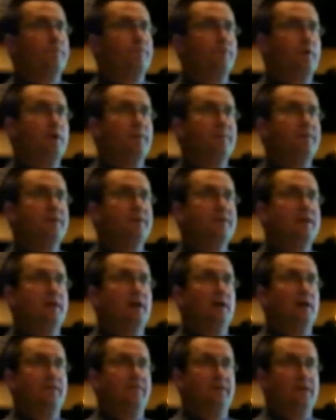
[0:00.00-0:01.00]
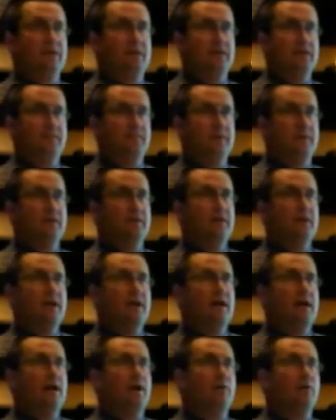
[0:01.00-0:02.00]
from the sale of an easement
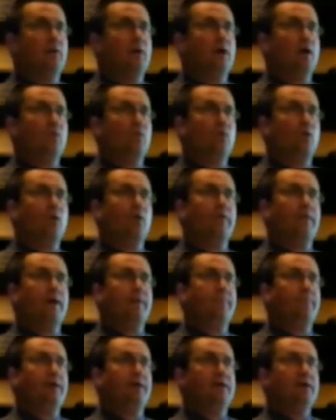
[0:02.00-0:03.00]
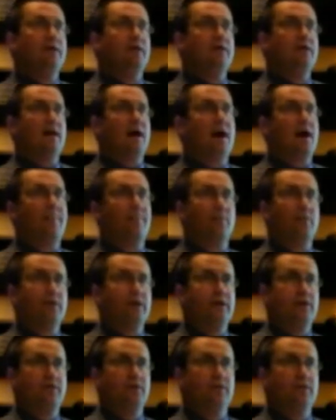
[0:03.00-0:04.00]
and roll that money into
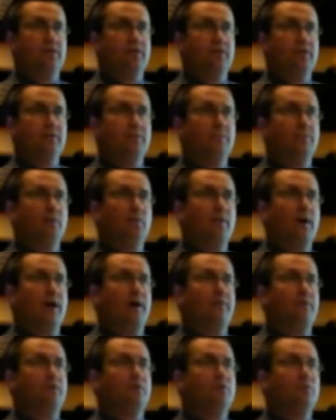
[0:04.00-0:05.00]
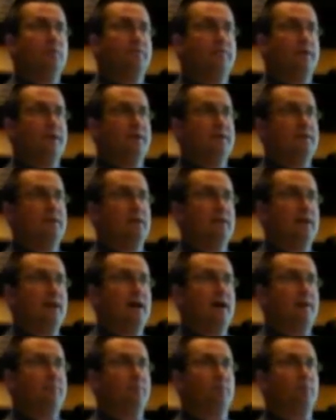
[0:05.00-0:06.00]
operations, but rather to invest it in
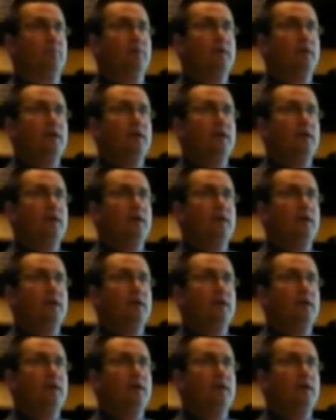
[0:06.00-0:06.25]
capital.